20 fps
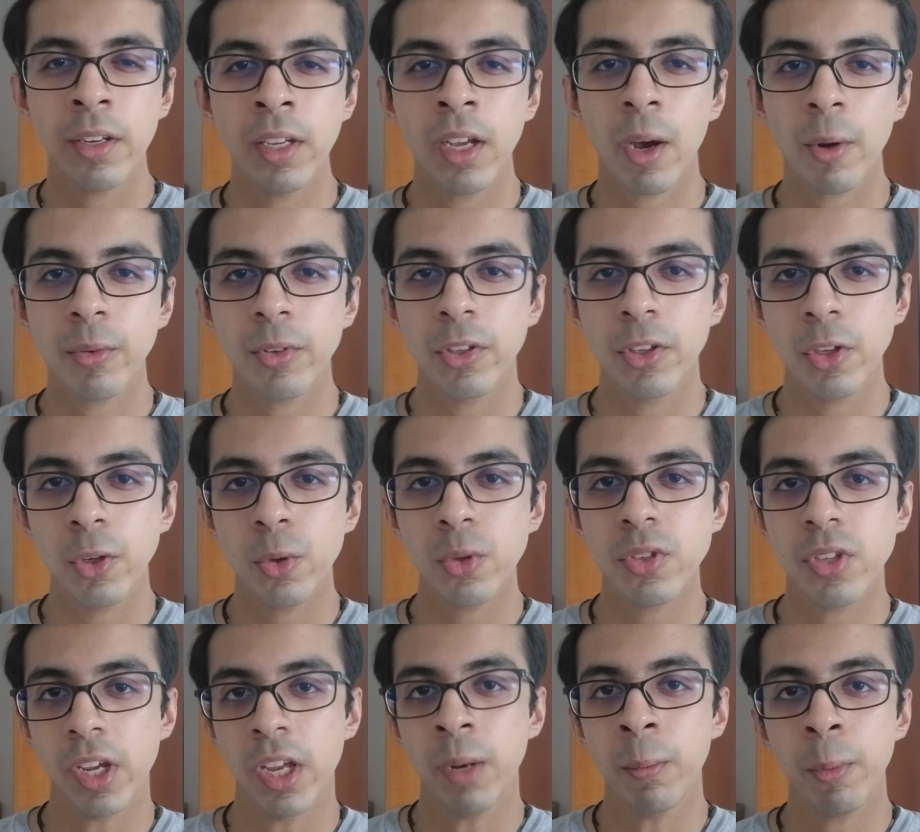how to use
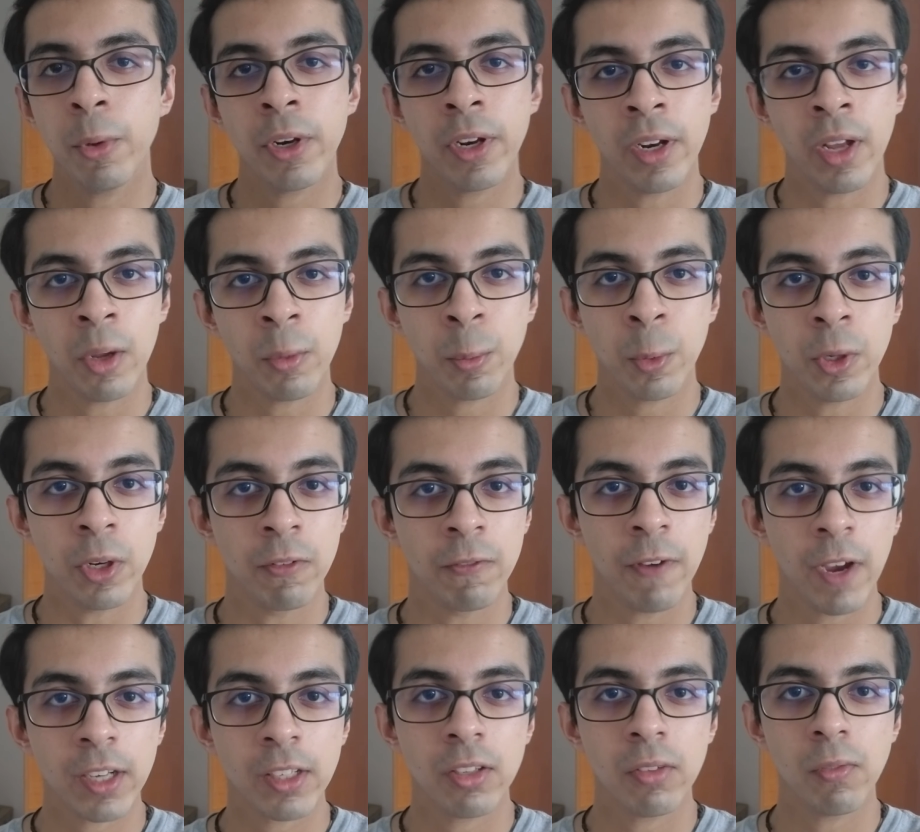input and output
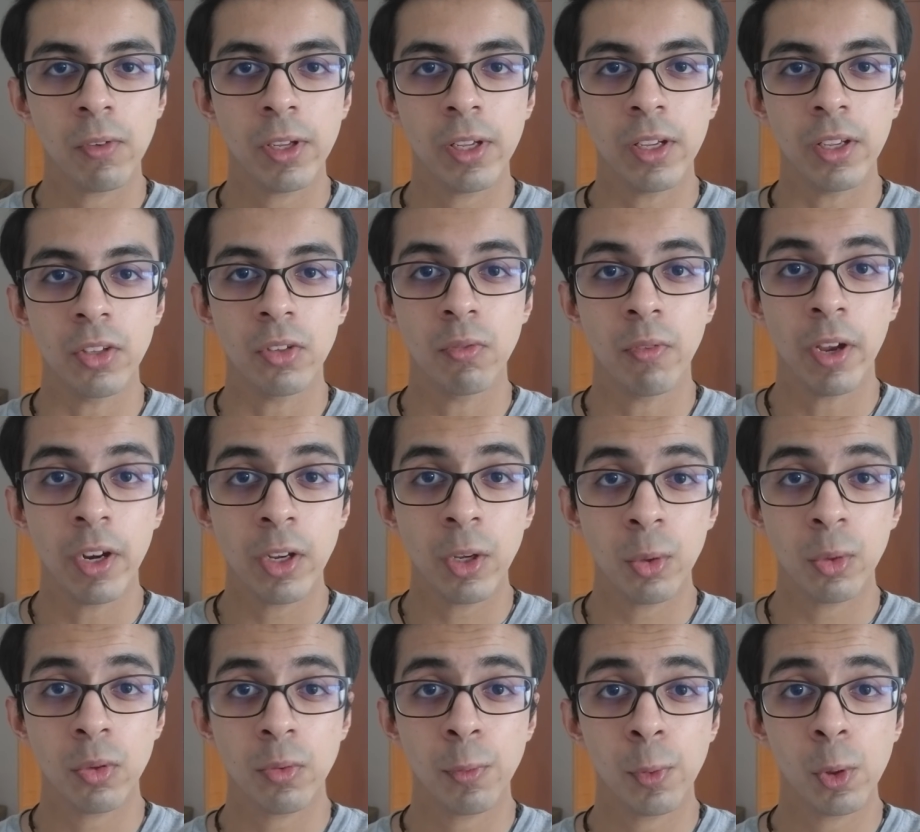effectively is very
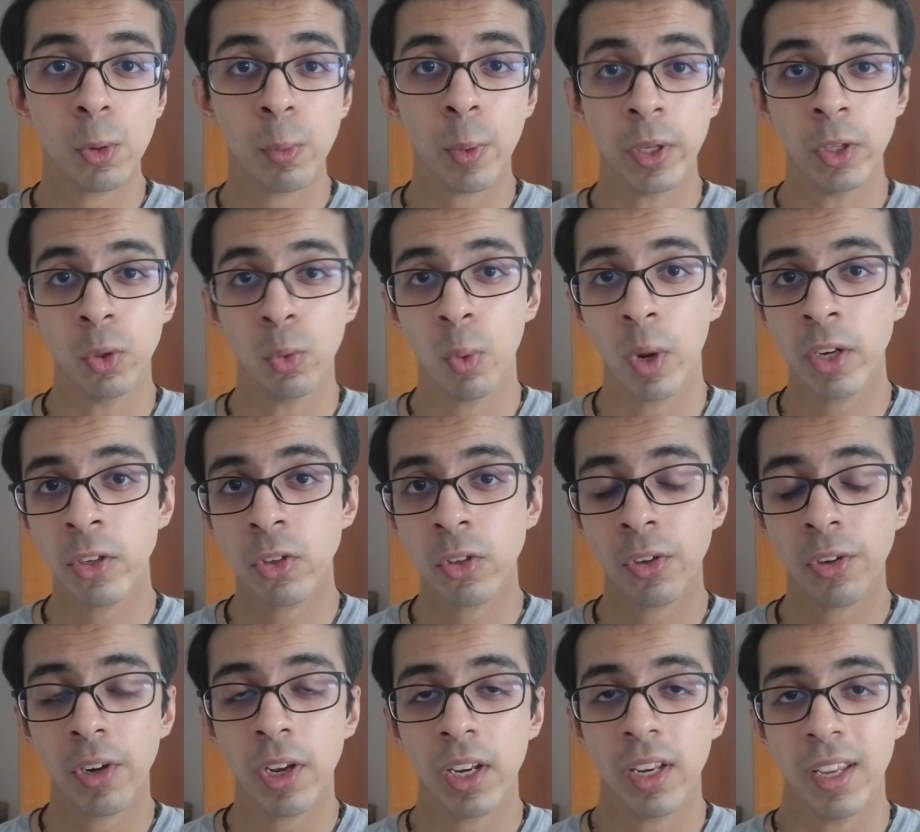useful when you want to
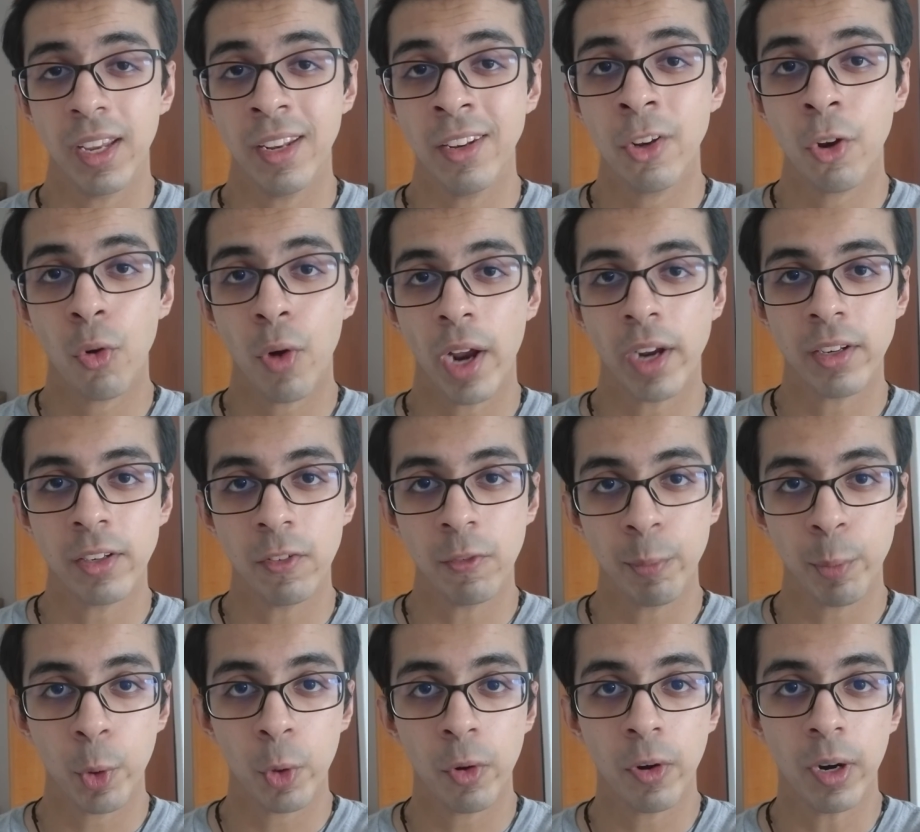create interactive
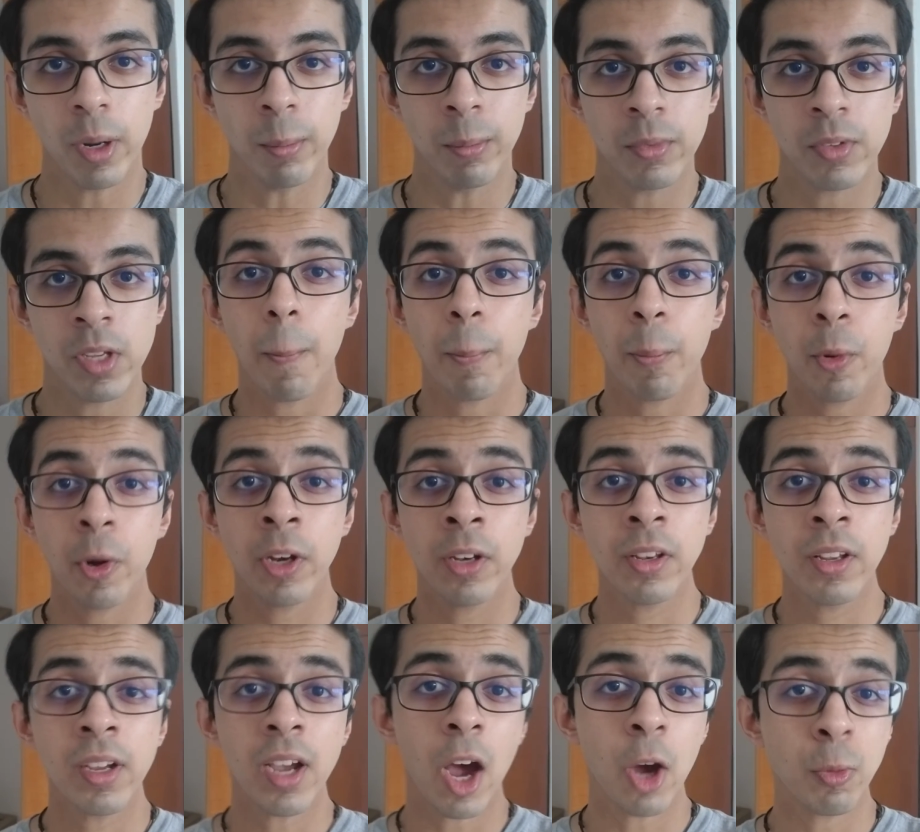programs.
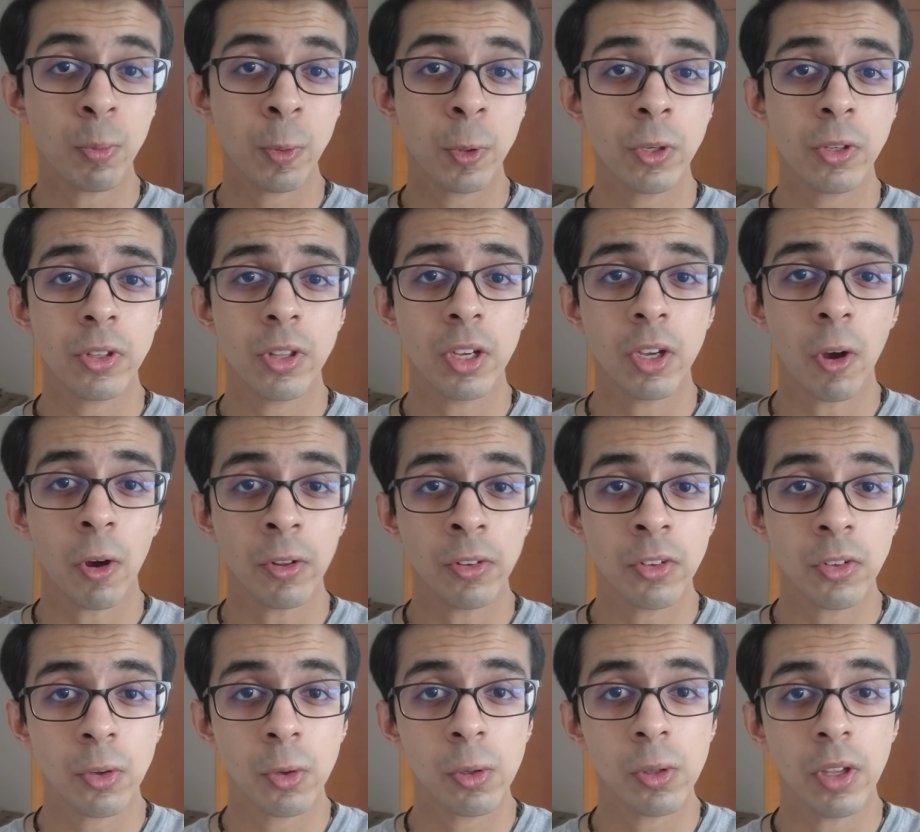Printing output to the
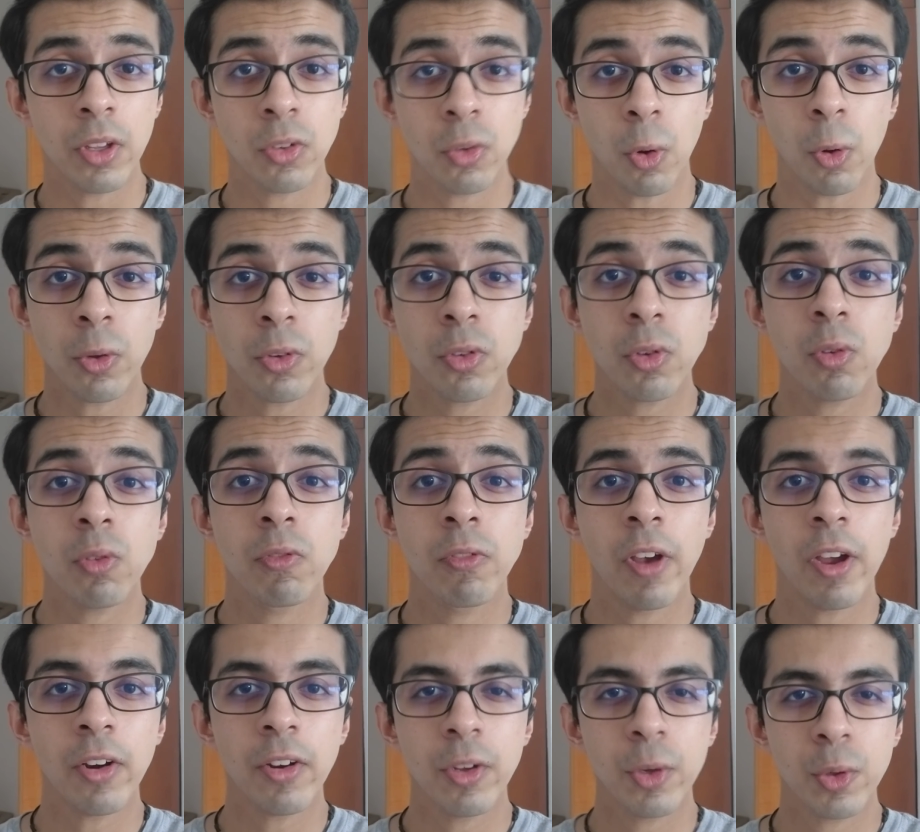console is also
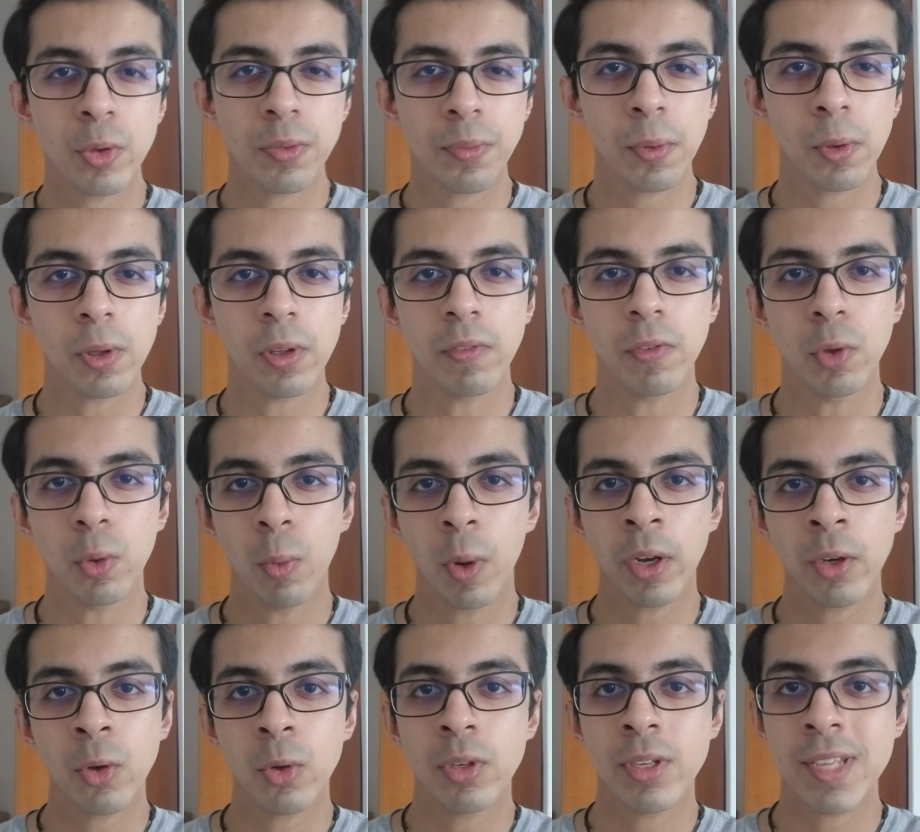very useful if you
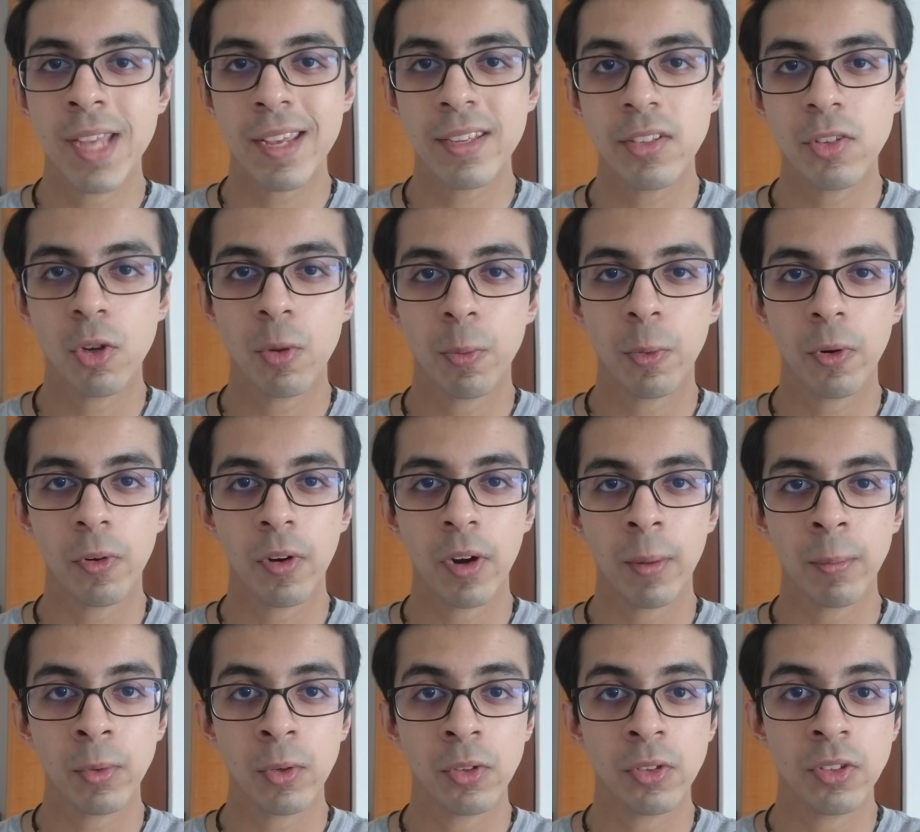want to test your
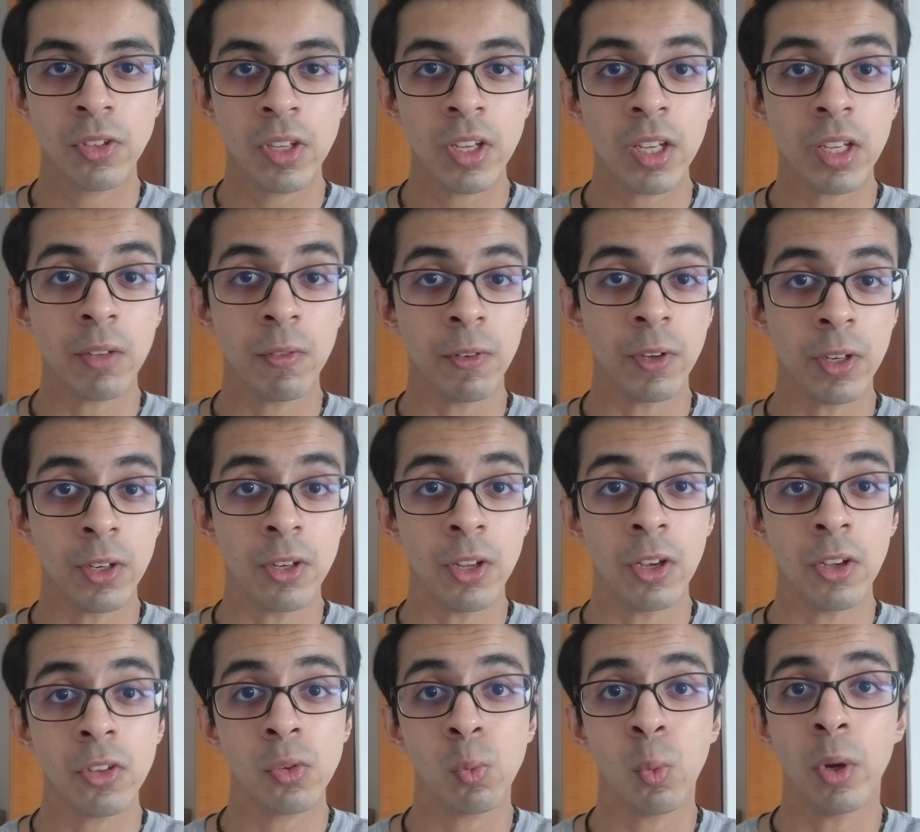program to see if it
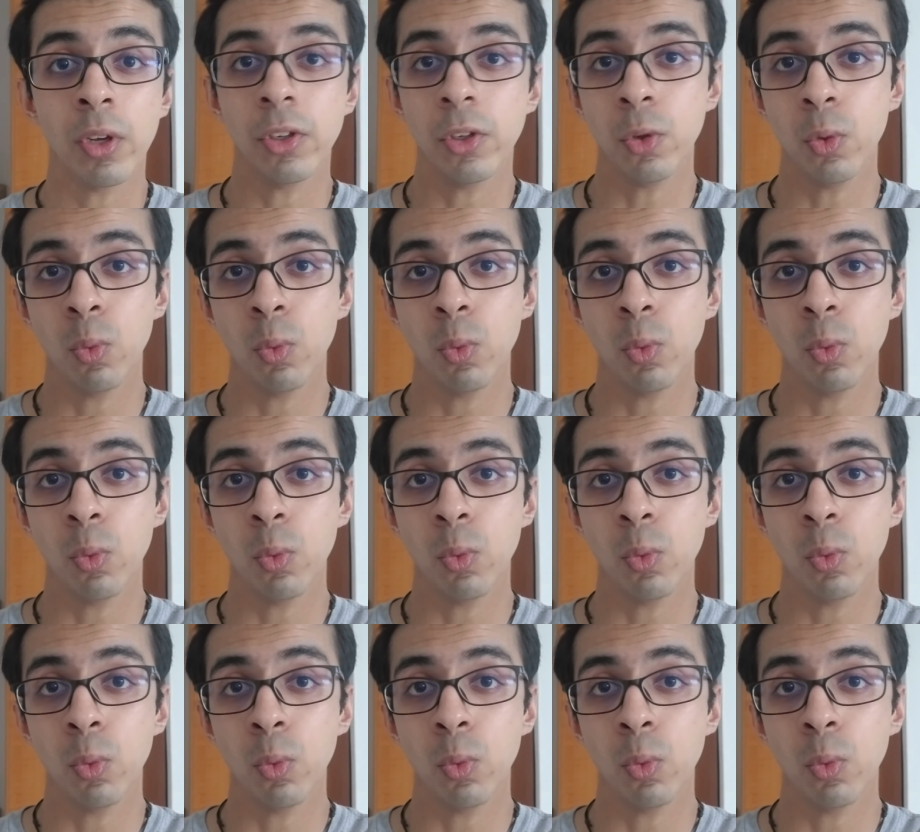does what you